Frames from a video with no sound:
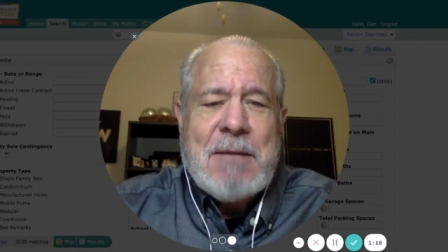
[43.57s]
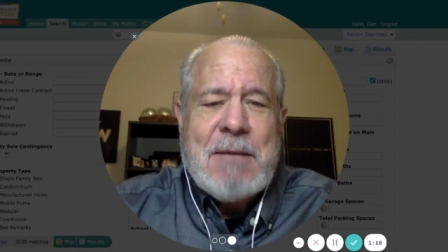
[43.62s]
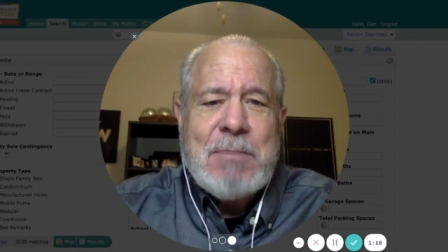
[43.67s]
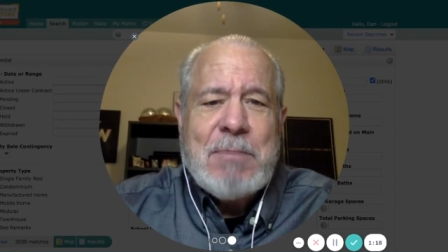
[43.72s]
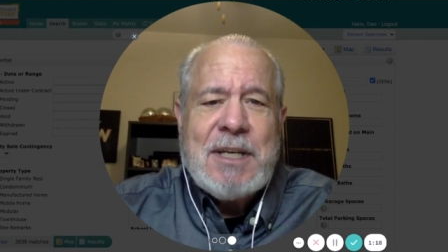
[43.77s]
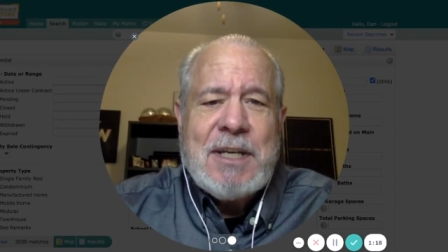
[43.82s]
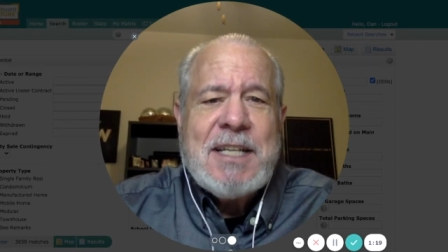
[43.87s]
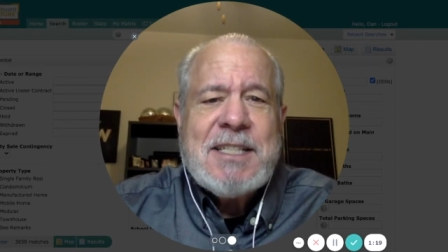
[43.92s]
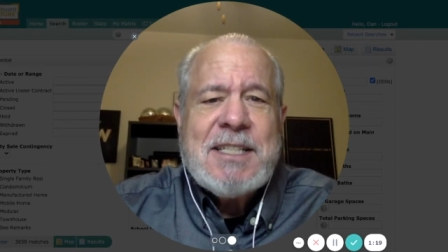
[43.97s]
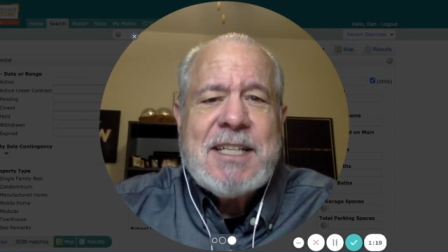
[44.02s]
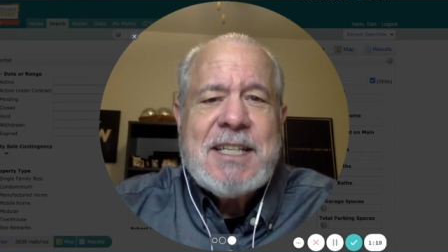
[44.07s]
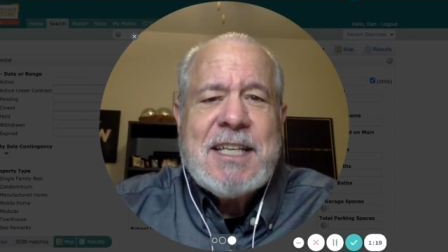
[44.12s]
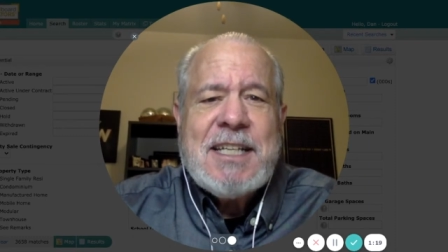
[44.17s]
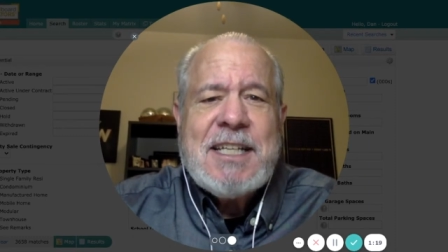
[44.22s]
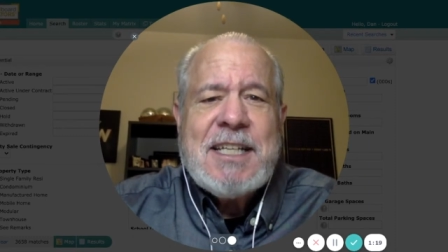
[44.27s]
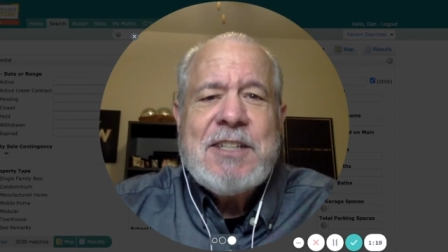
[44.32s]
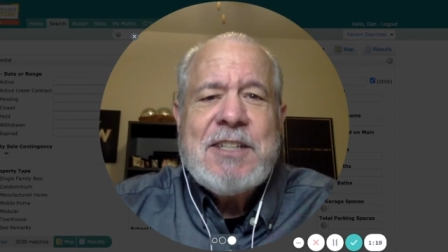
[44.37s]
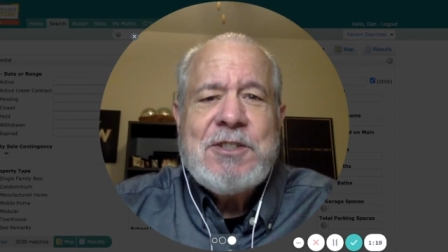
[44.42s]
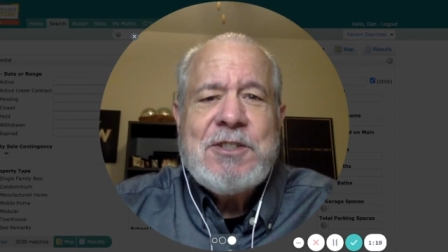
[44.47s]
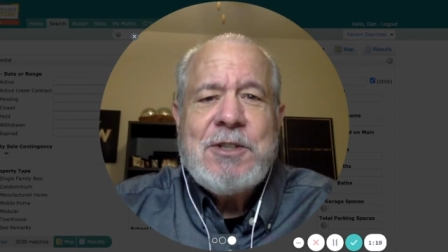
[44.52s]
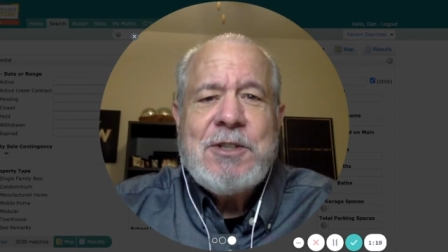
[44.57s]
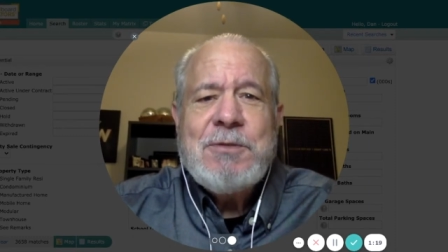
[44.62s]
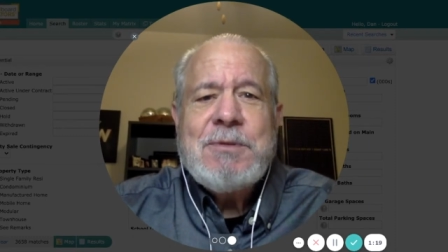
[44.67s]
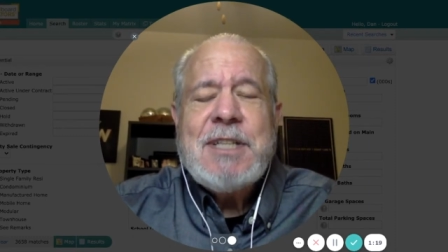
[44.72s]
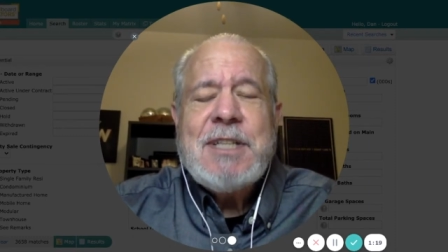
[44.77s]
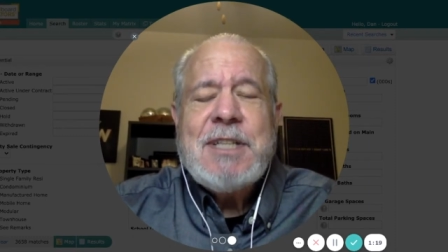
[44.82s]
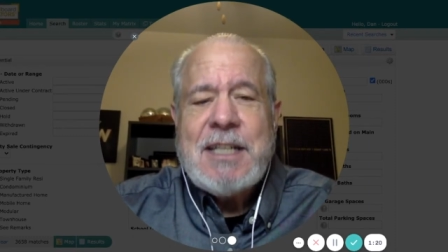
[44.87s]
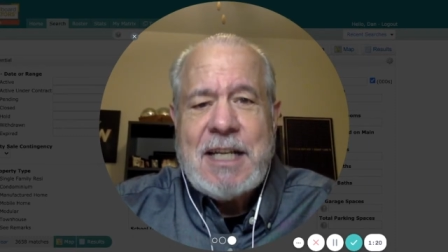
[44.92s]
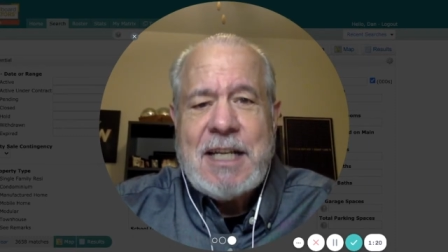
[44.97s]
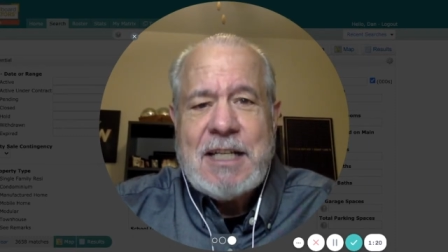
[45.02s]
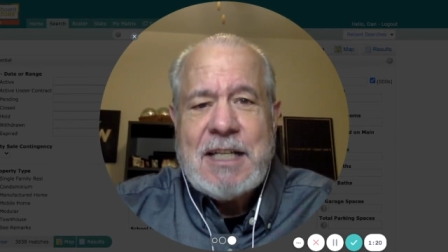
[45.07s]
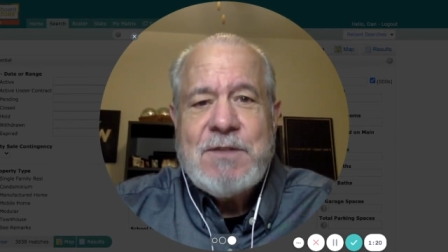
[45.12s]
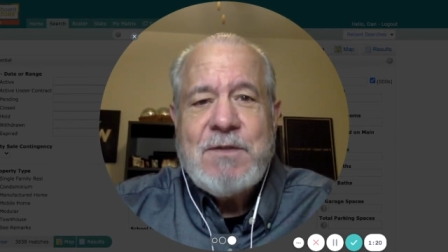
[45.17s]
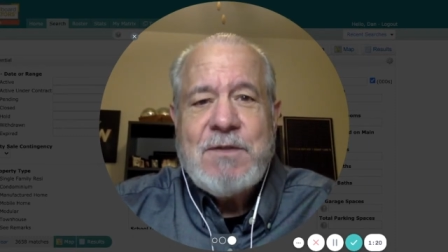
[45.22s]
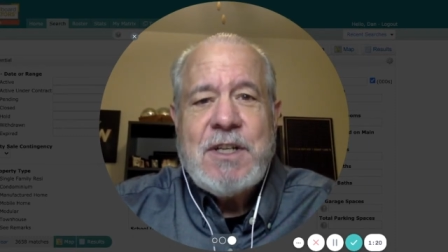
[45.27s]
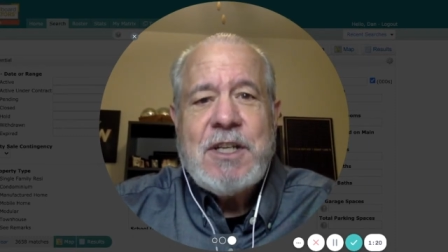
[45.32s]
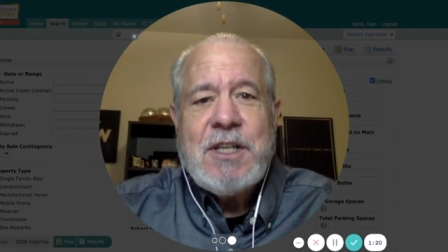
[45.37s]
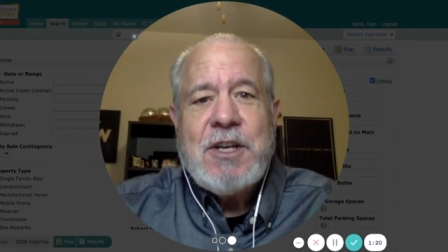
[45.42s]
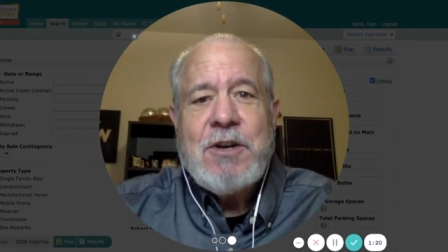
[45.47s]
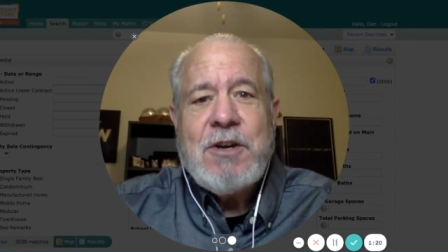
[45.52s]
But let's get into today's
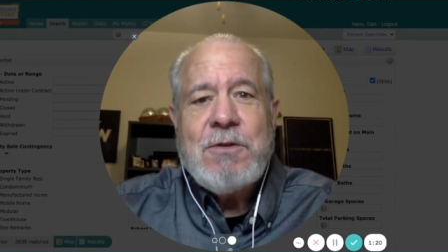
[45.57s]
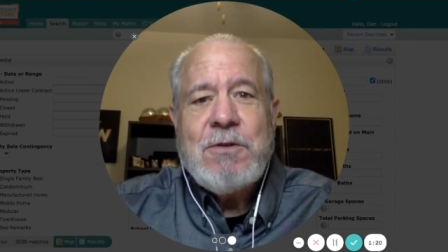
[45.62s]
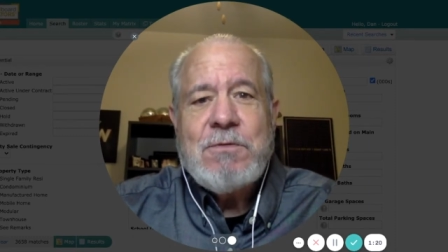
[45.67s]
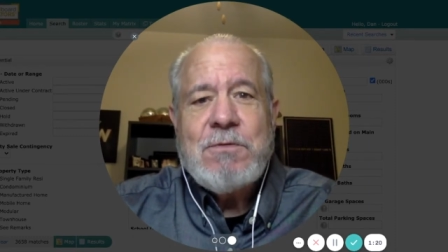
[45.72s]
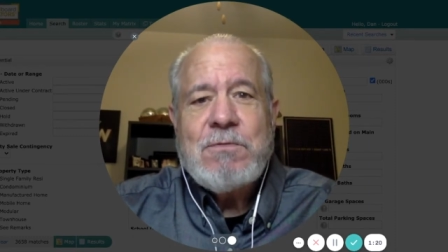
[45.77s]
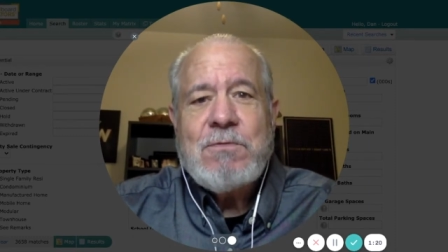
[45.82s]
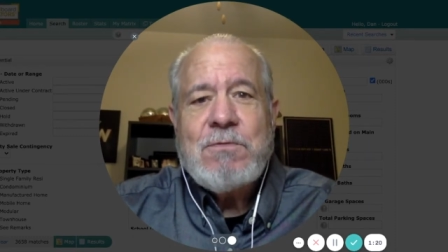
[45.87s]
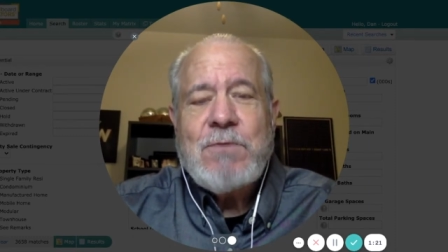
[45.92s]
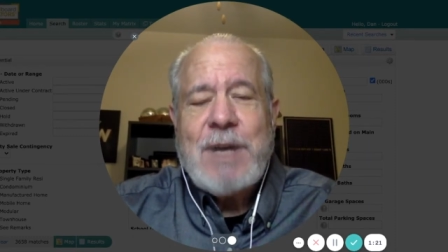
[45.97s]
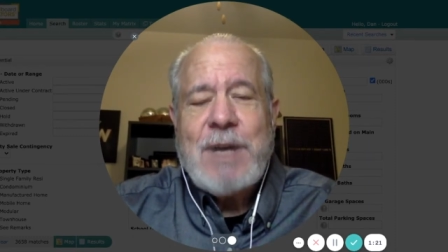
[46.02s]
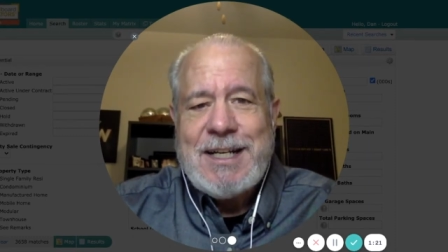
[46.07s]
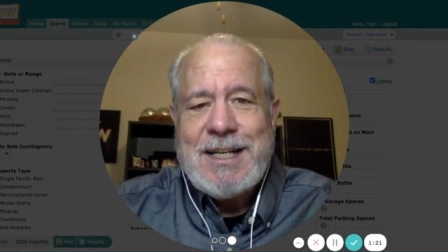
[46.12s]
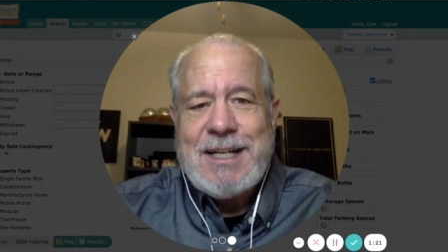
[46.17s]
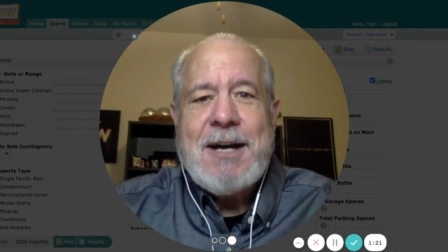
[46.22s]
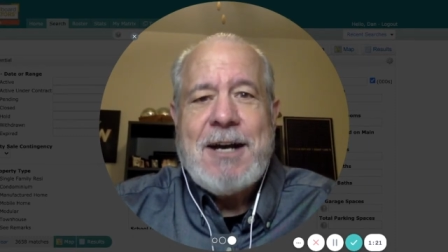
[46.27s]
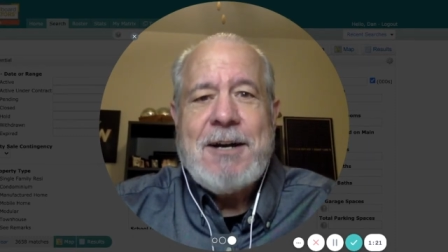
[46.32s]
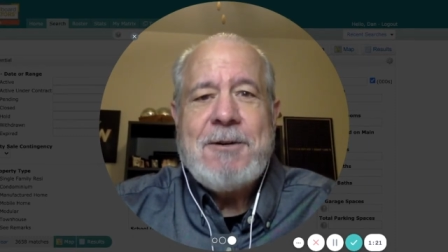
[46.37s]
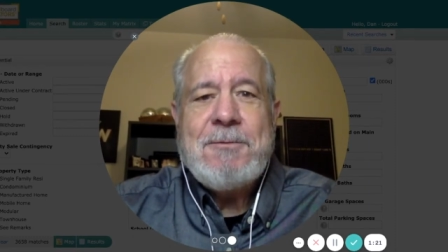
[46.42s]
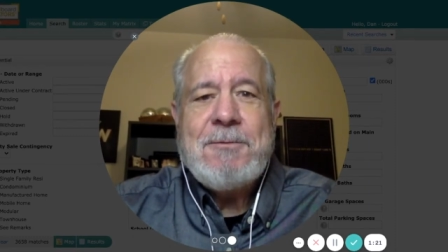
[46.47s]
video right now.